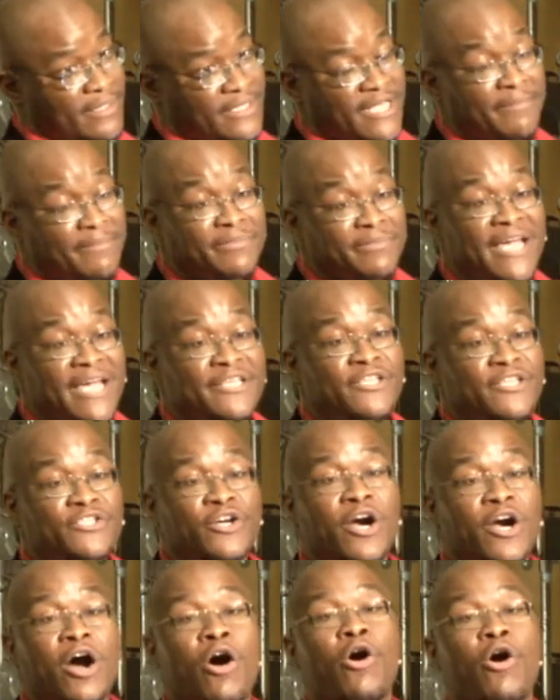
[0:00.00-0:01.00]
Temptations
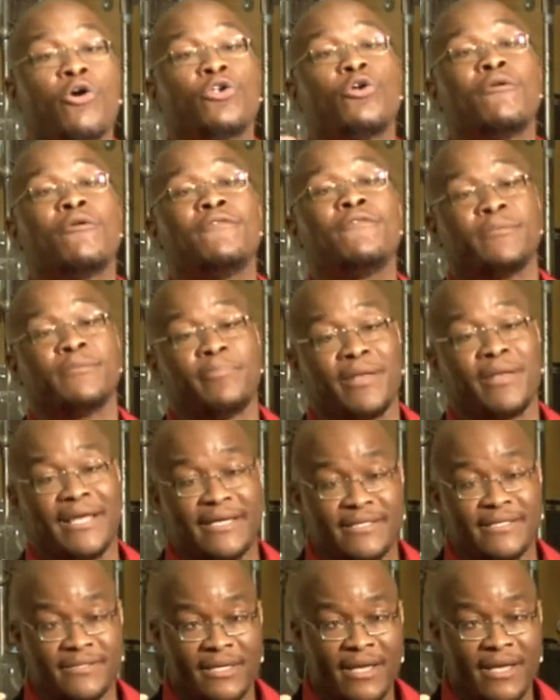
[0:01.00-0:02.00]
are all over the
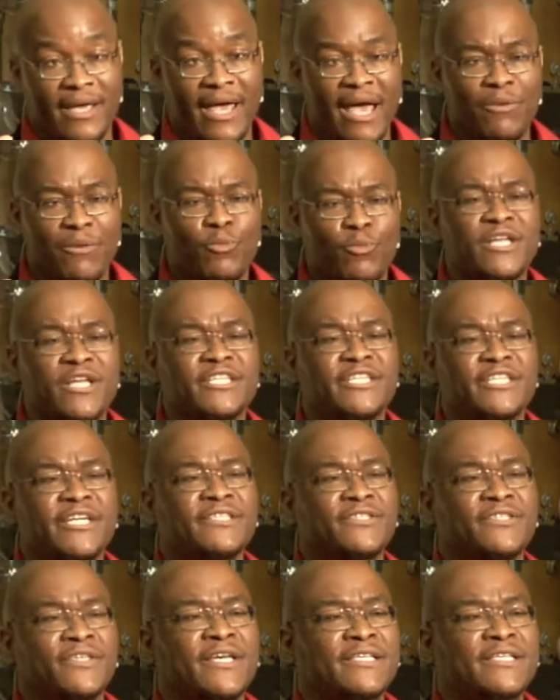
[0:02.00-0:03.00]
place. And what
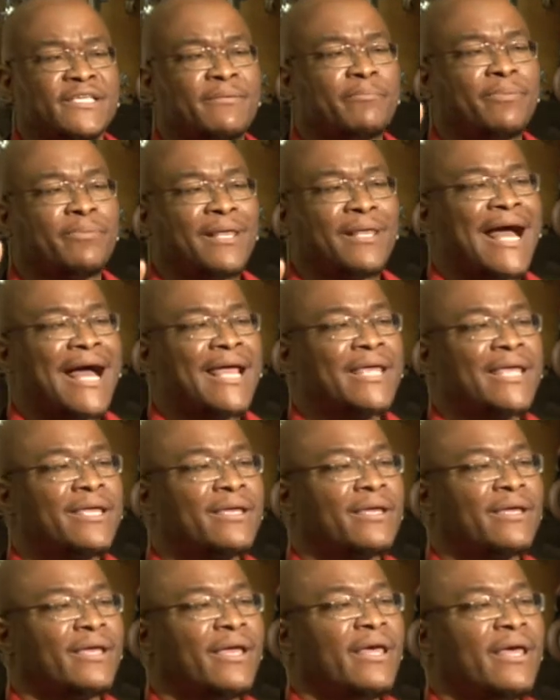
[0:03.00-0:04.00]
Jesus is
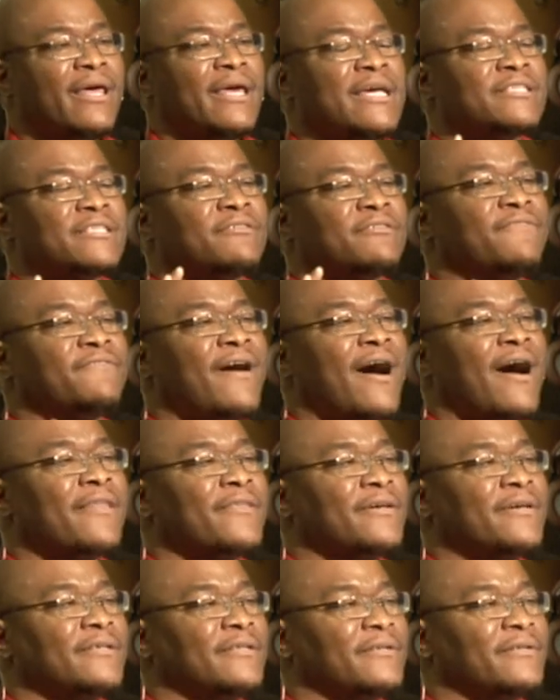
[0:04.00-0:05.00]
implying is,
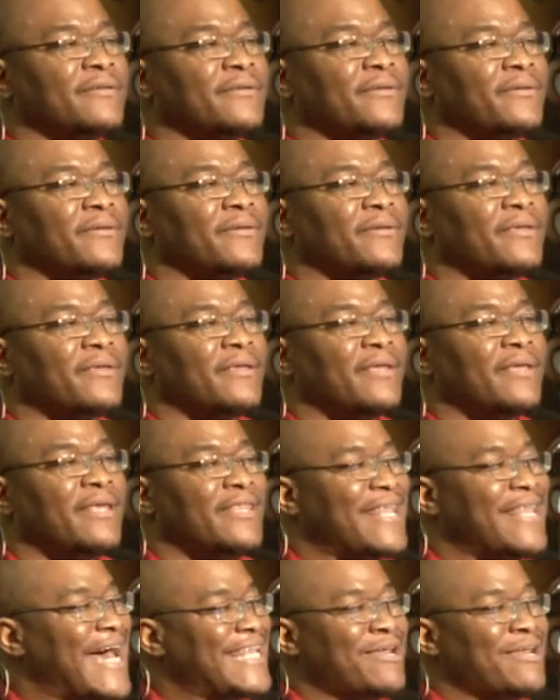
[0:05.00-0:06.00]
Father,
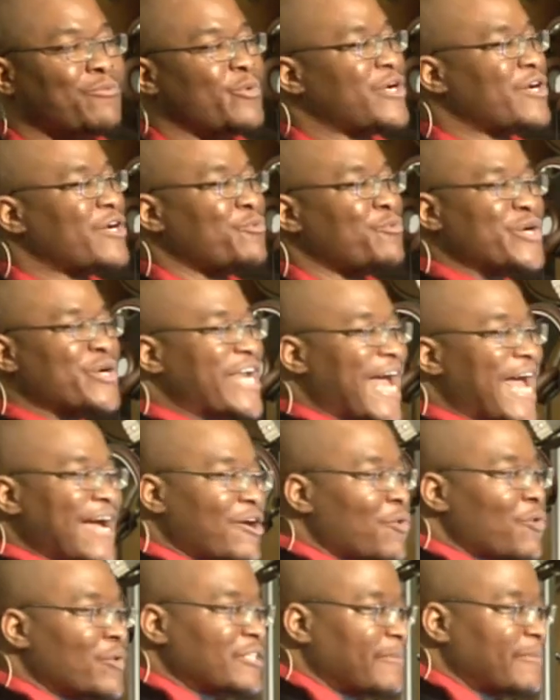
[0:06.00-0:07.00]
not that we're, we're not
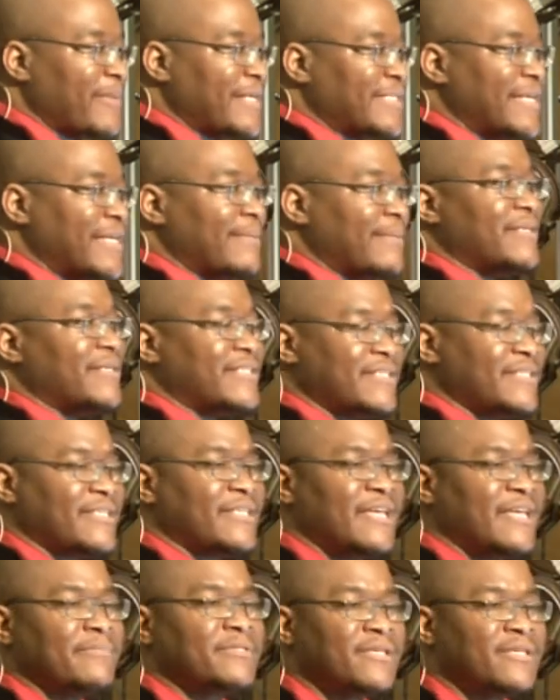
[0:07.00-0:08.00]
going to be tempted. Jesus
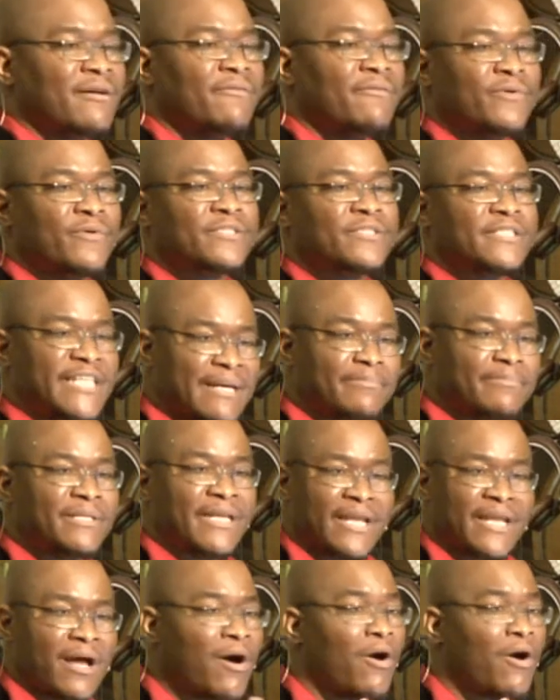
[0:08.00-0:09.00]
himself was tempted
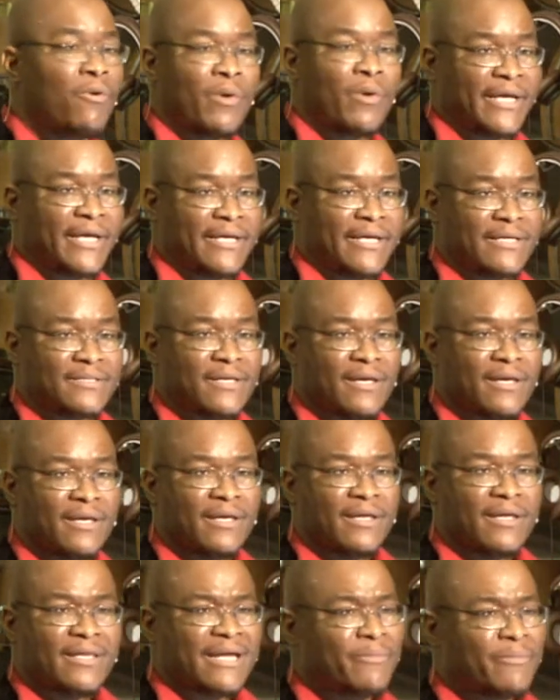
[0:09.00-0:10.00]
in all ways.
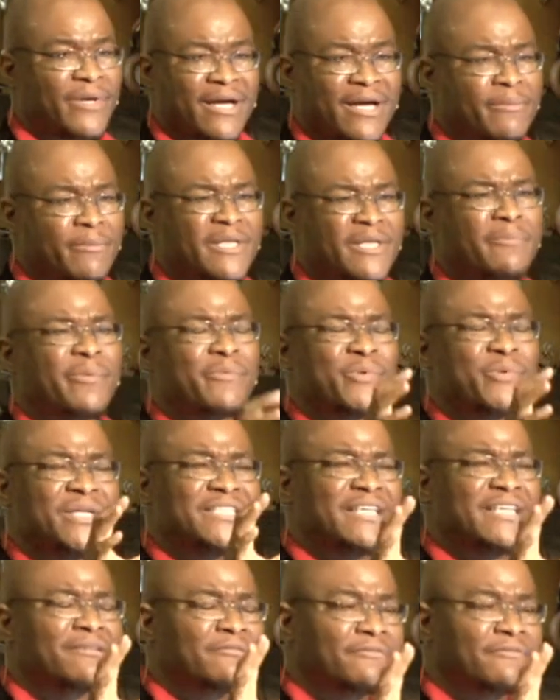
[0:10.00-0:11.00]
Not we're not going to be, but what he
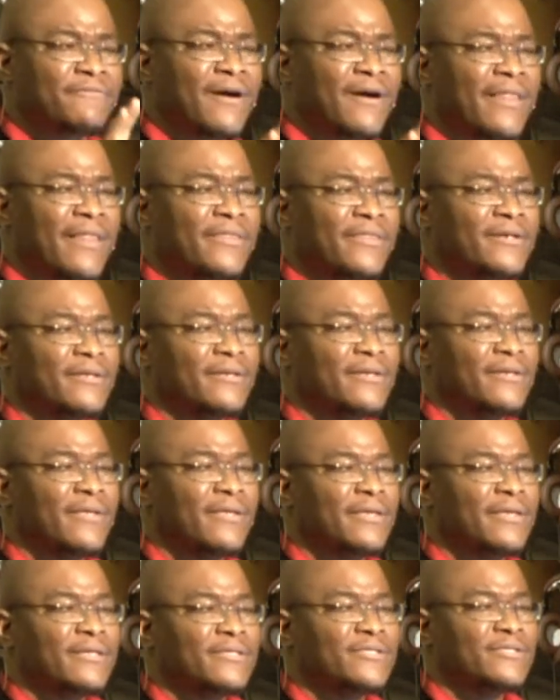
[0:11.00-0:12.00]
said is, Father,
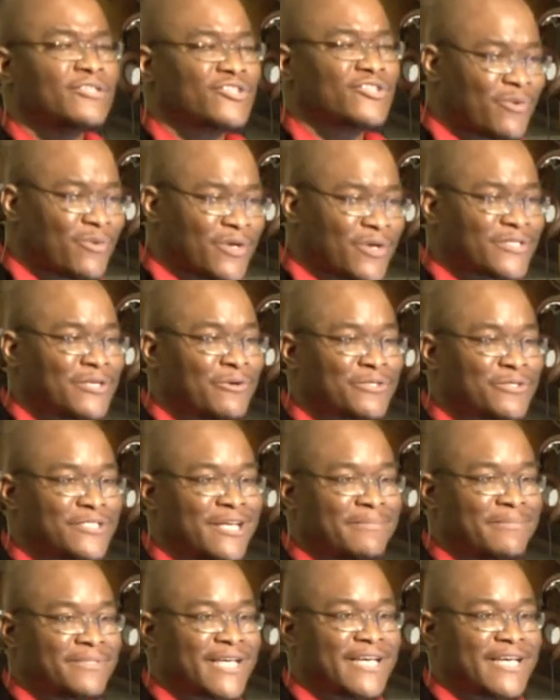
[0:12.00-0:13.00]
show us those
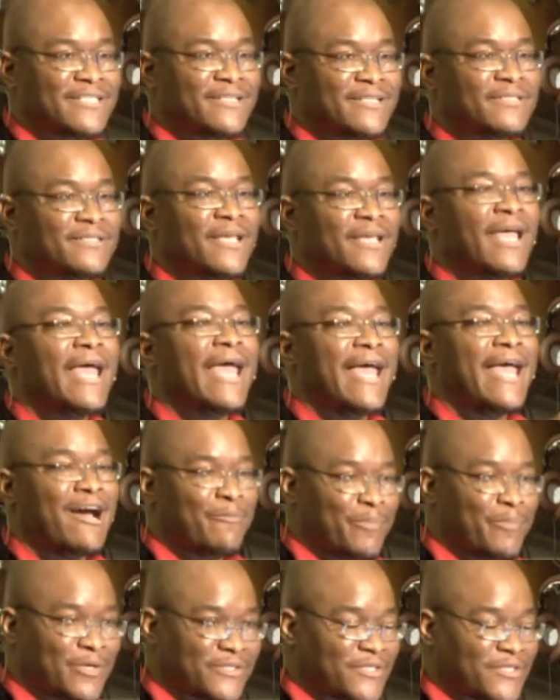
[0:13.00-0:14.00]
temptations.
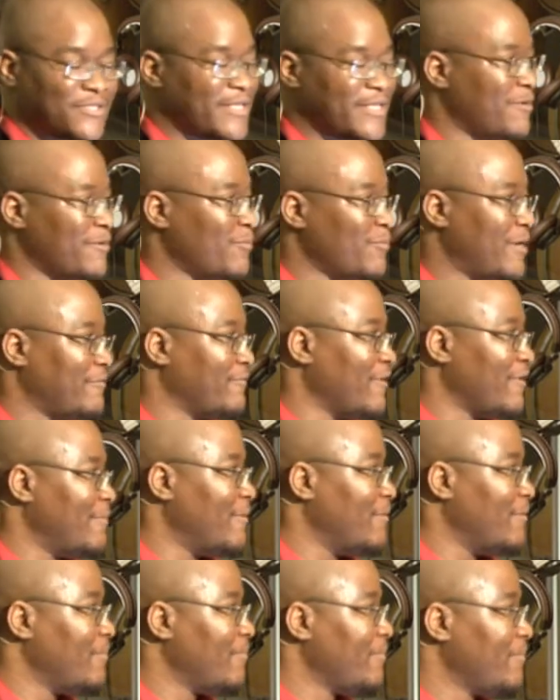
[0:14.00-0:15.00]
Help us to stay away from
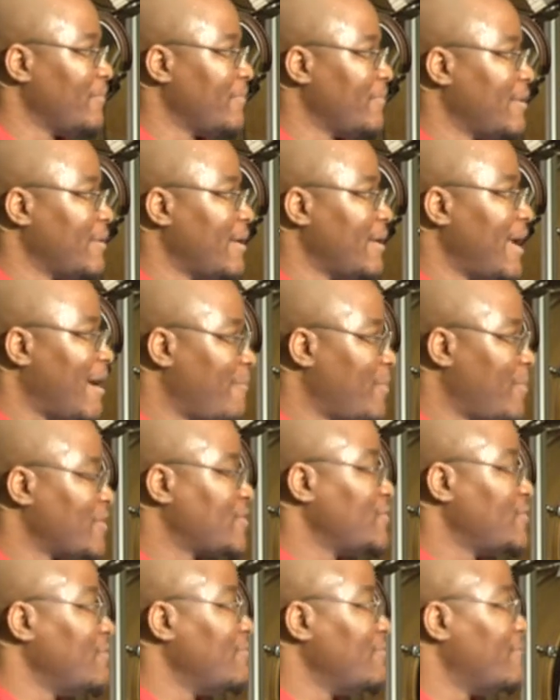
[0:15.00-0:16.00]
them. Help us
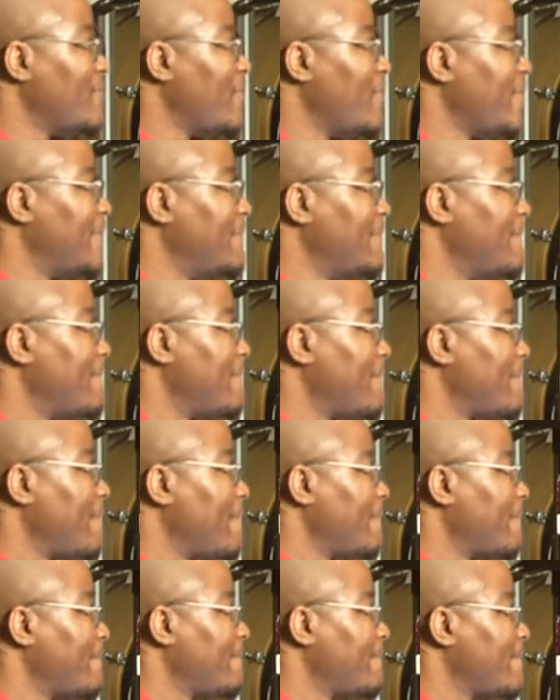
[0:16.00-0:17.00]
to avoid them.
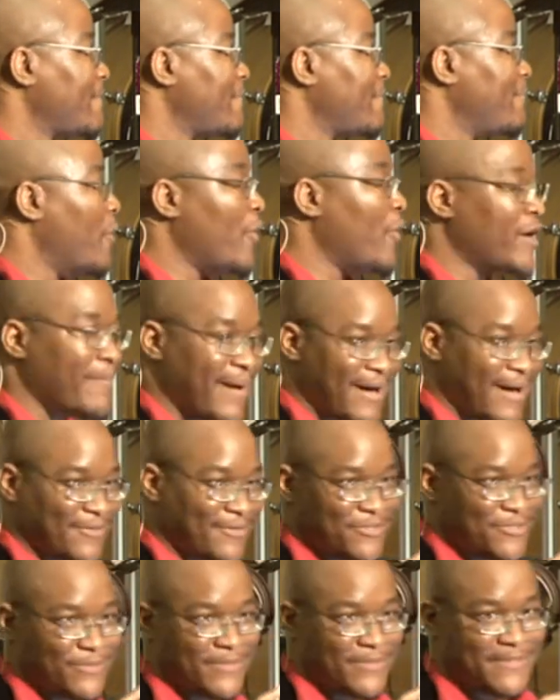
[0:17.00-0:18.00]
Point them
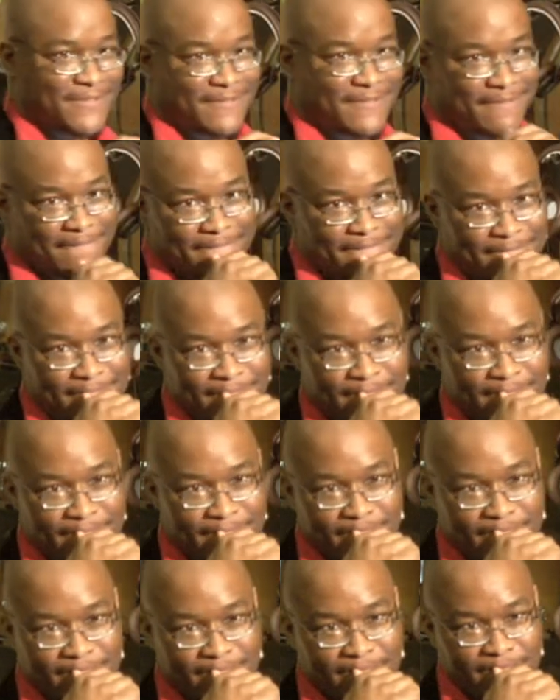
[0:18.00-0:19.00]
out to us.
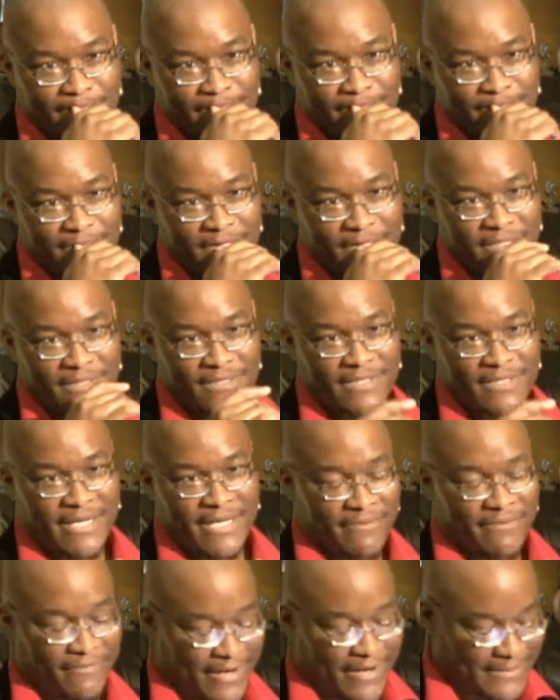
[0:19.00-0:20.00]

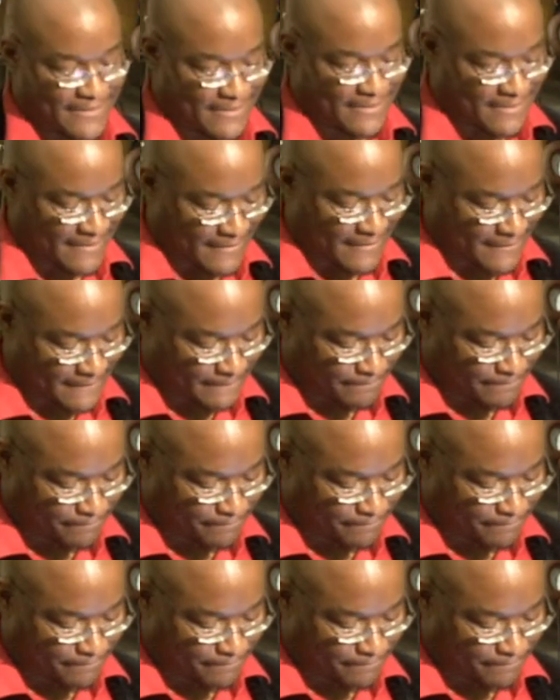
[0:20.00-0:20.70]
Stay in righteousness.